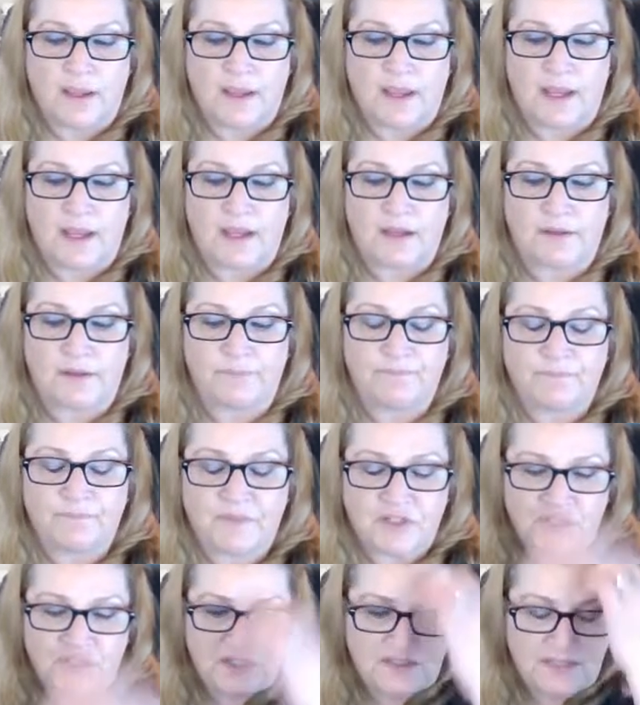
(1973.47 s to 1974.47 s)
And
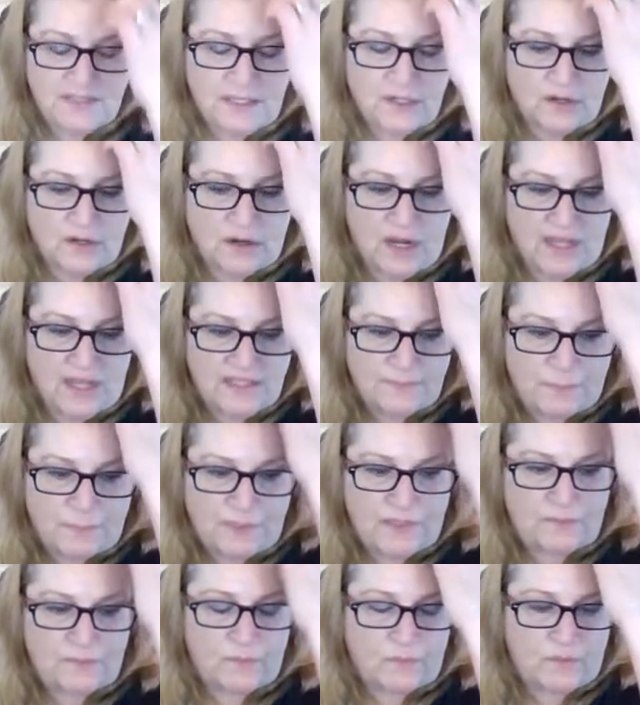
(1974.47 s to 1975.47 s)
she said her
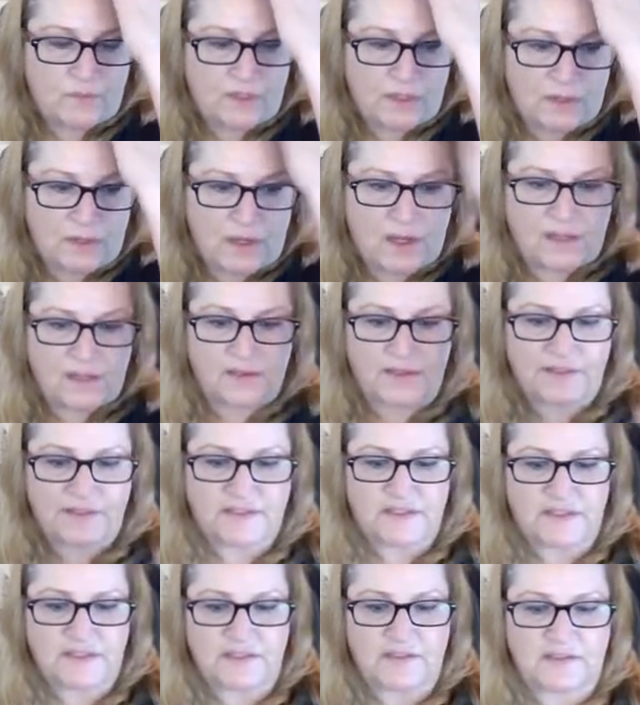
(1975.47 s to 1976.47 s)
husband
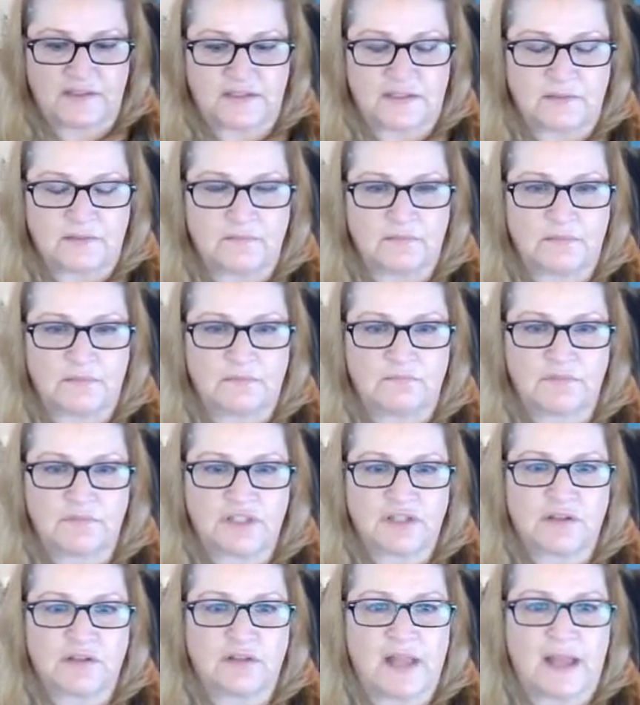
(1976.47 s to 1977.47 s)
listens
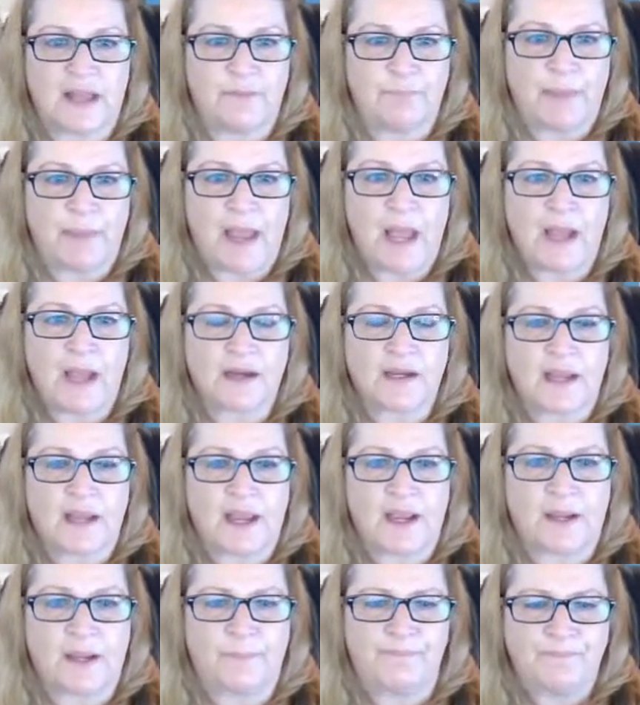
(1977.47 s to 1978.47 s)
to Glenn Beck,
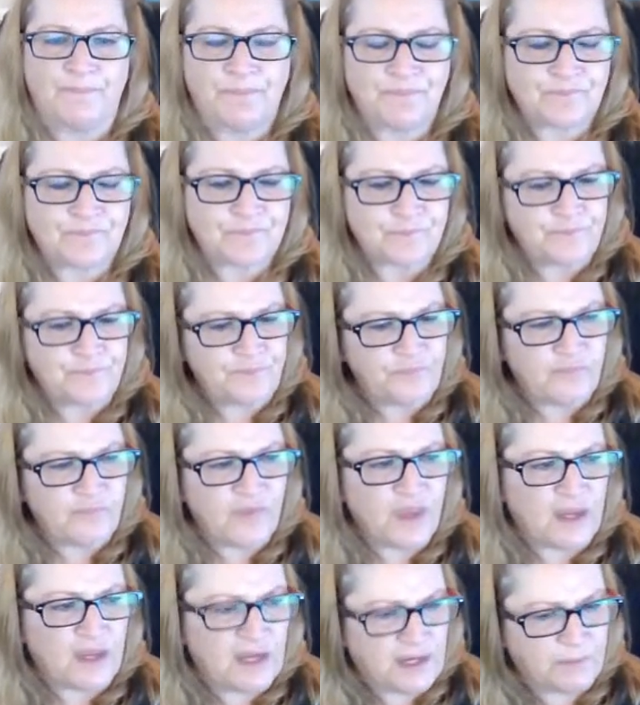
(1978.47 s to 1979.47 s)
and
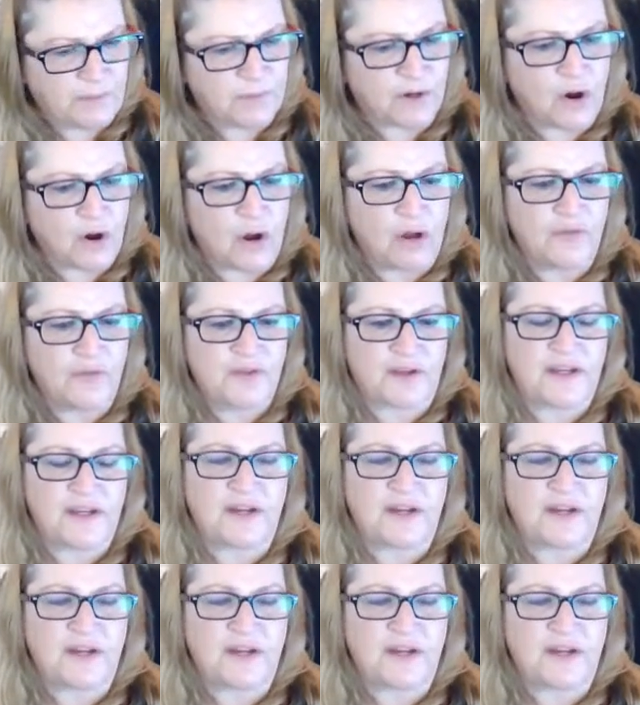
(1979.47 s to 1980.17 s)
he recalled that